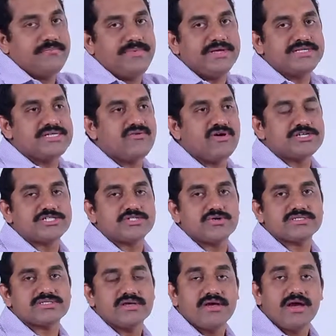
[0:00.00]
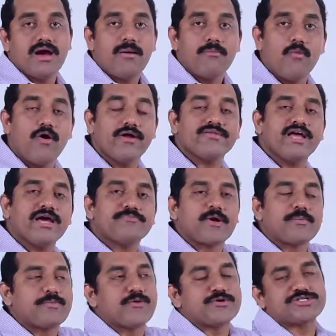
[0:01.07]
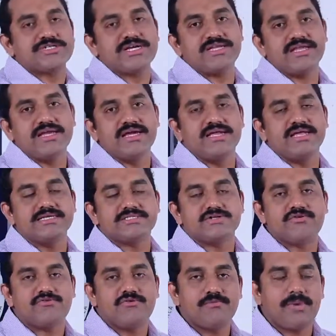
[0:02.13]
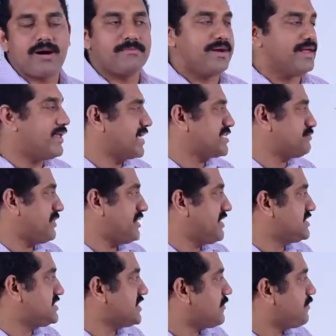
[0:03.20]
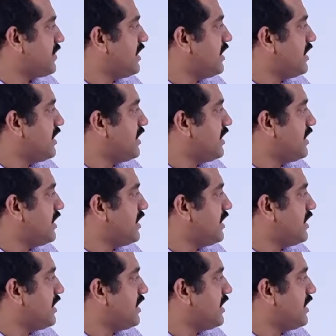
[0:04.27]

PG1 shows more than proportionate increase of public expenditure.